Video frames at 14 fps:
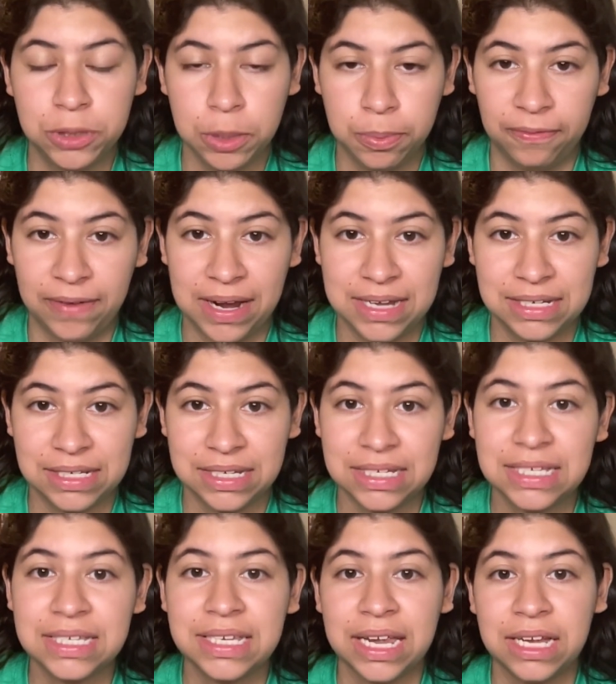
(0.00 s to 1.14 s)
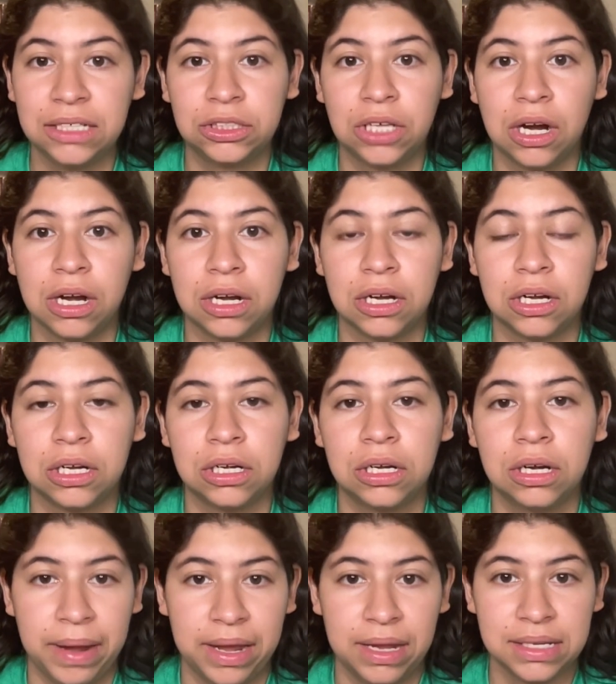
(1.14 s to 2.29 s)
supervises state chartered
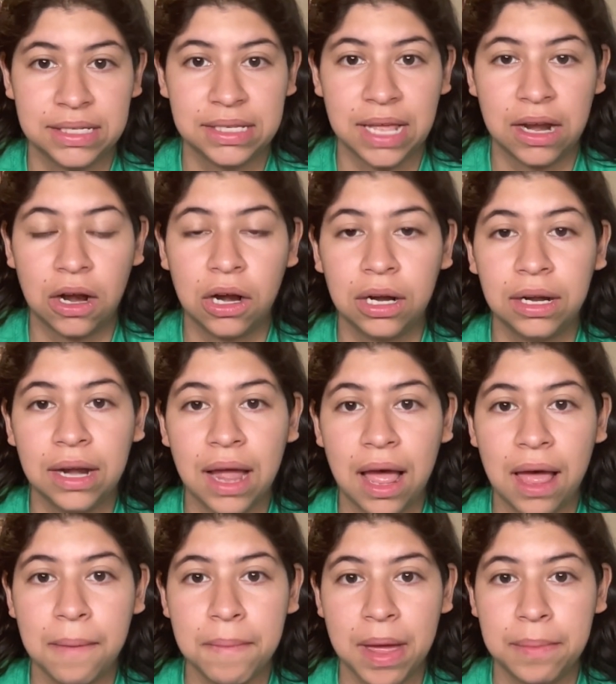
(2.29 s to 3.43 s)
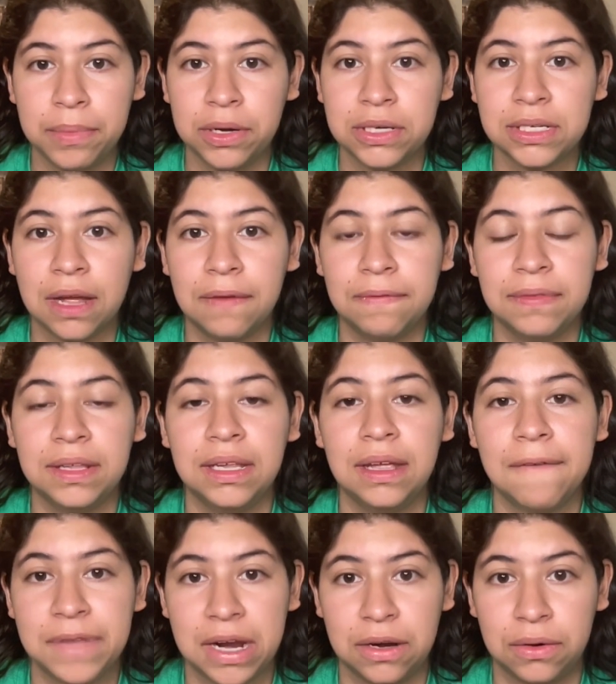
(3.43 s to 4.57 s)
banks that are not members of the
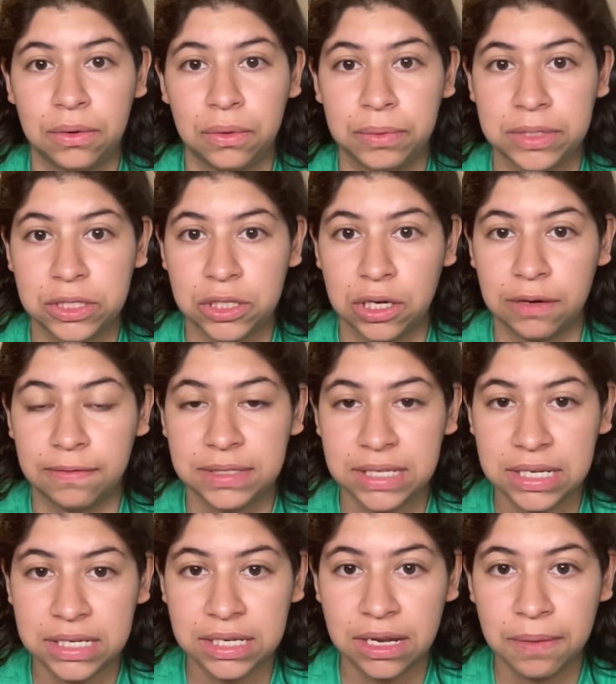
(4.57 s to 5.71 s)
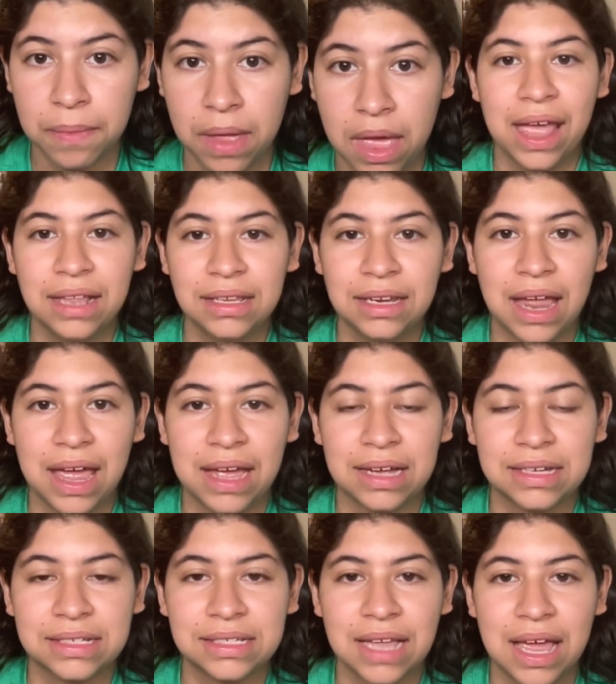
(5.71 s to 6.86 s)
Federal Reserve System, and it
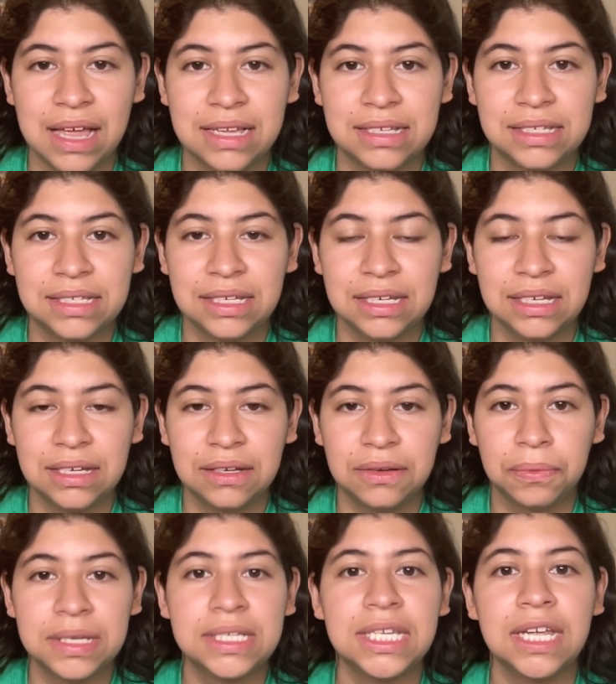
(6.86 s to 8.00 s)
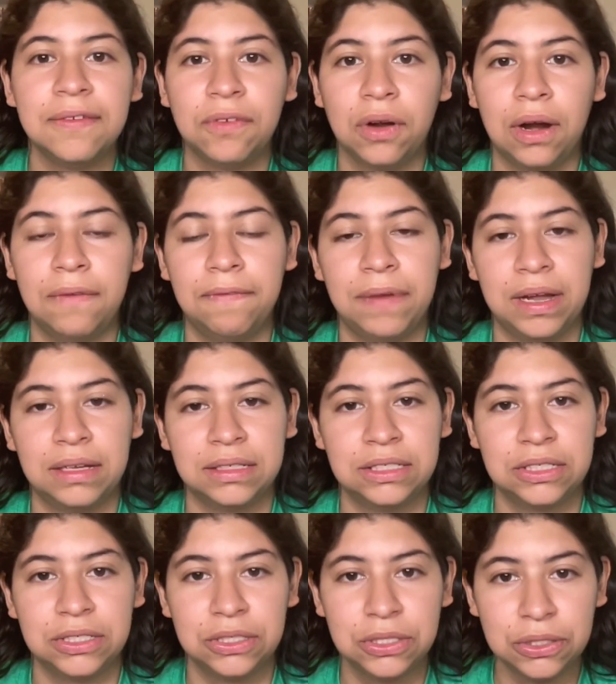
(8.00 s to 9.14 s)
acts as the receiver of failed
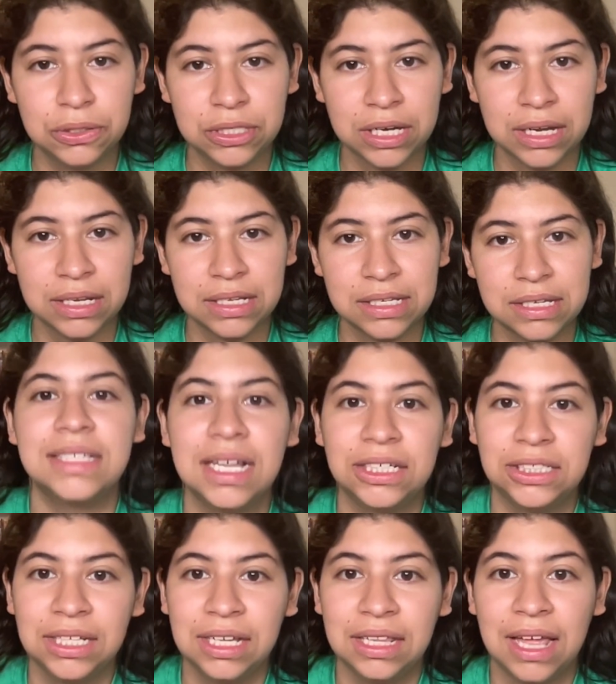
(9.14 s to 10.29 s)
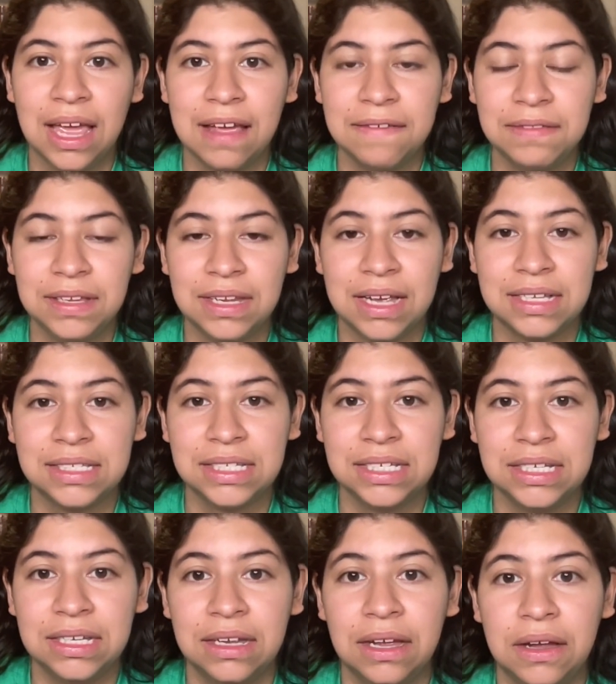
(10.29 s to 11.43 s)
institutions. Essentially, the F D I
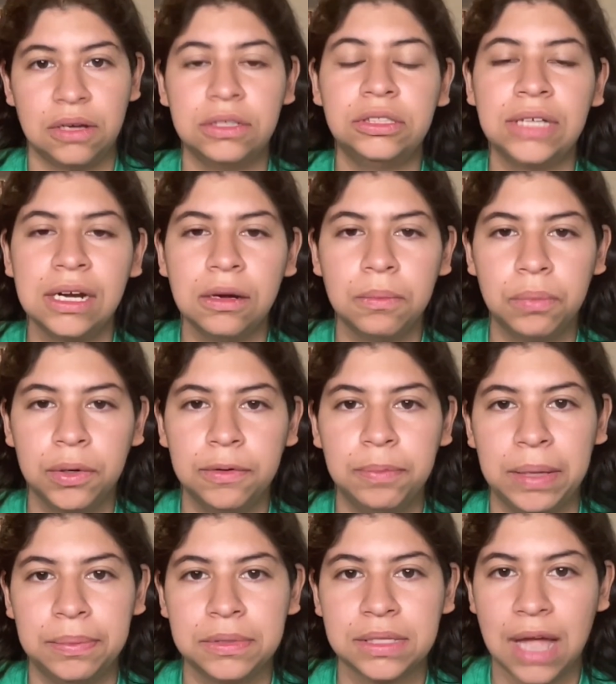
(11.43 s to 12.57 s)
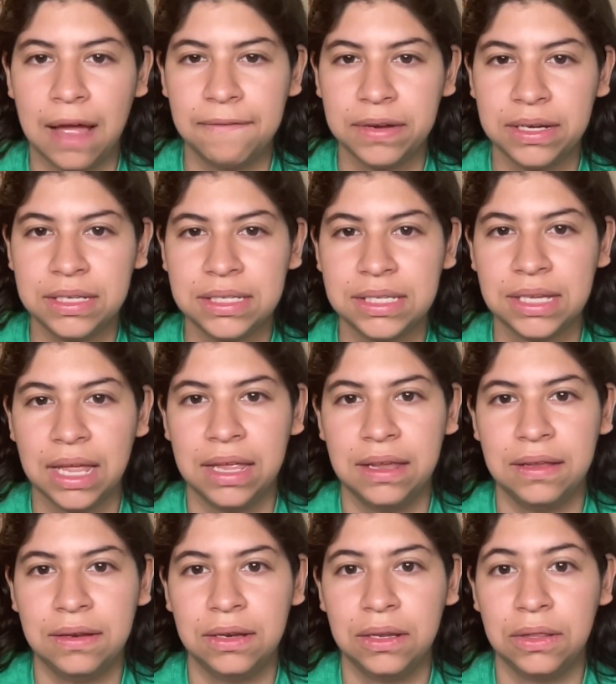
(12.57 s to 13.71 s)
C, so trying to improve people's confidence
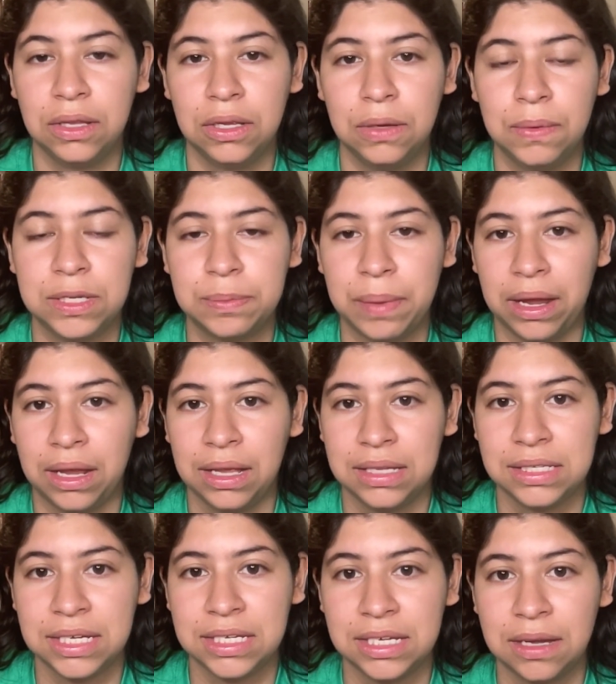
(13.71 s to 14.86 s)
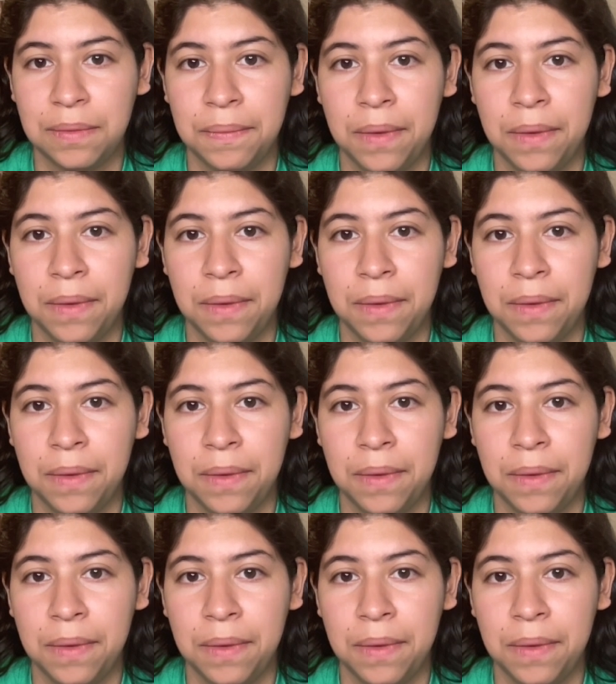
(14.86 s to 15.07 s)
in the U S banking system.